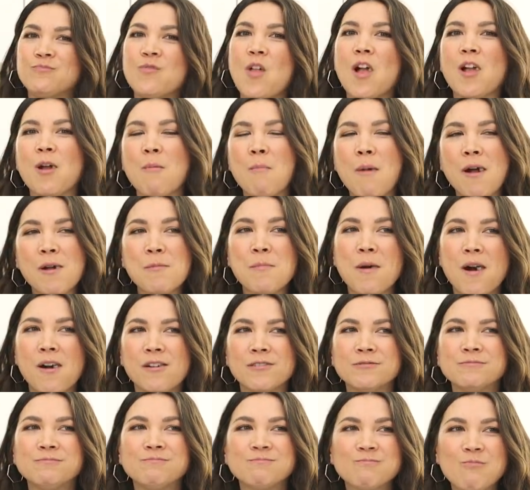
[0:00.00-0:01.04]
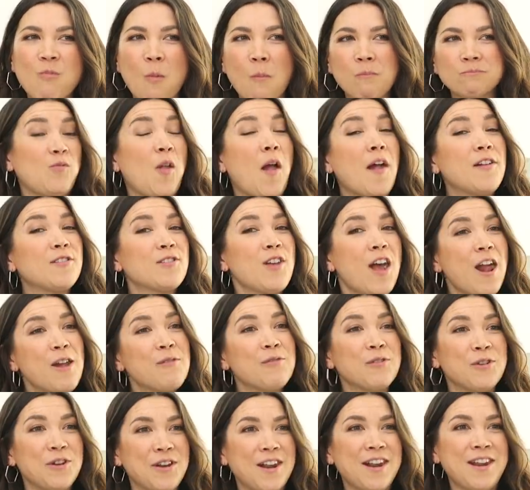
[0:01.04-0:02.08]
Like a mukbang. That's kind
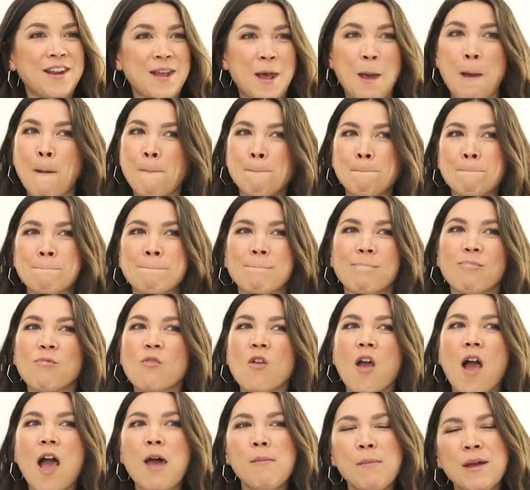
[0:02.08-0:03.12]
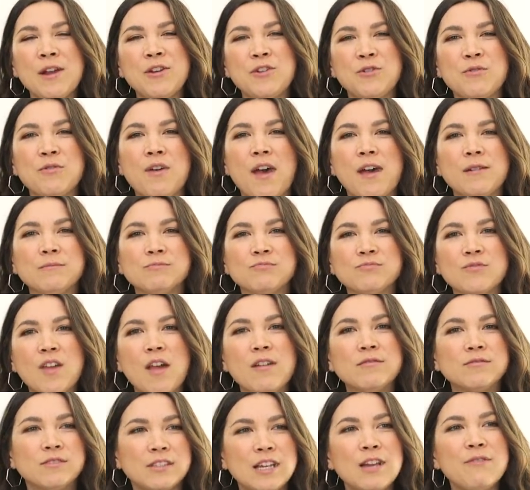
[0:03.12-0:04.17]
of a good idea. I might do that.
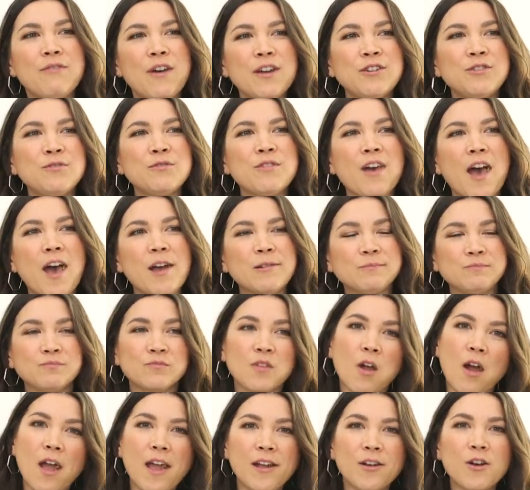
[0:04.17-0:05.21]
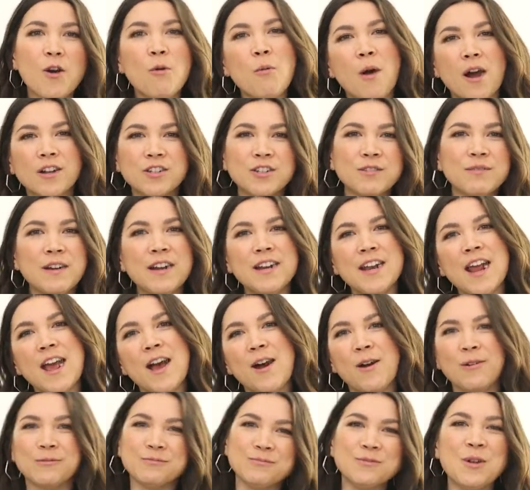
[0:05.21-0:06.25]
If I do that, go watch it right
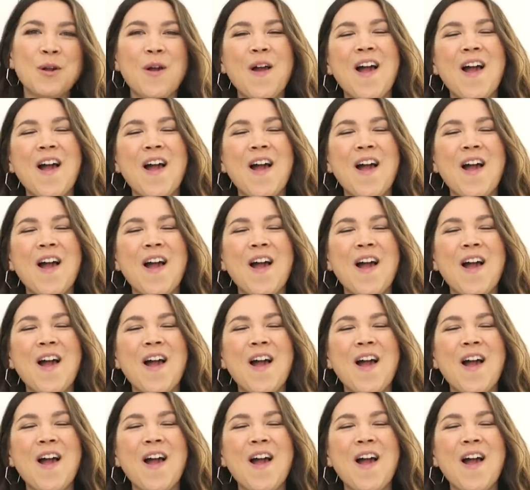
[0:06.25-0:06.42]
now.